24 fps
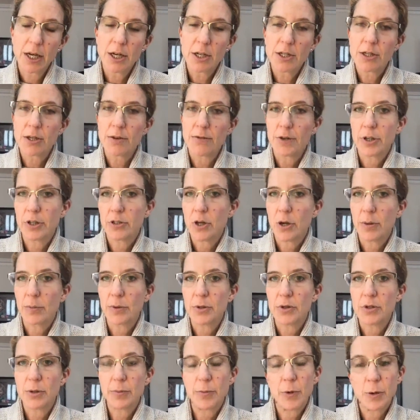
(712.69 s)
So for example,
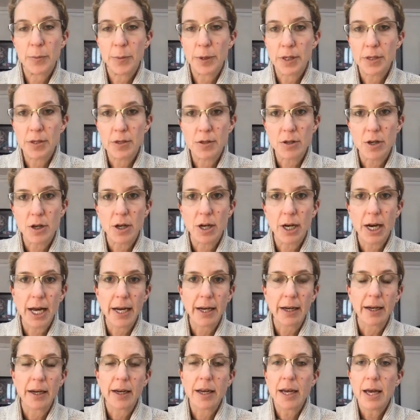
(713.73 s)
some hummus, so
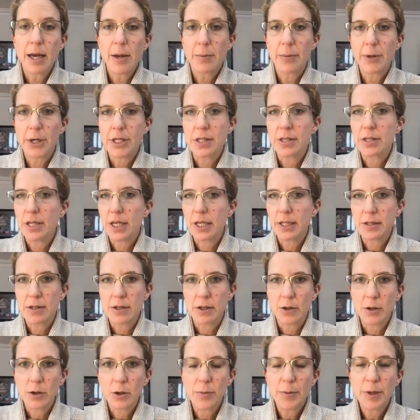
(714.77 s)
like breadsticks
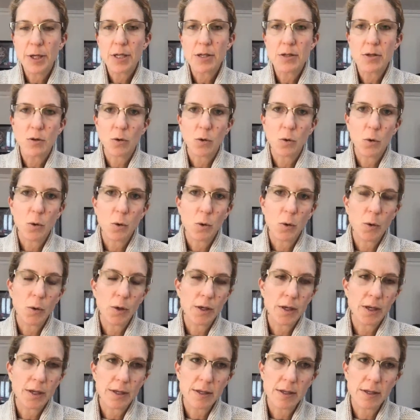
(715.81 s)
and hummus, or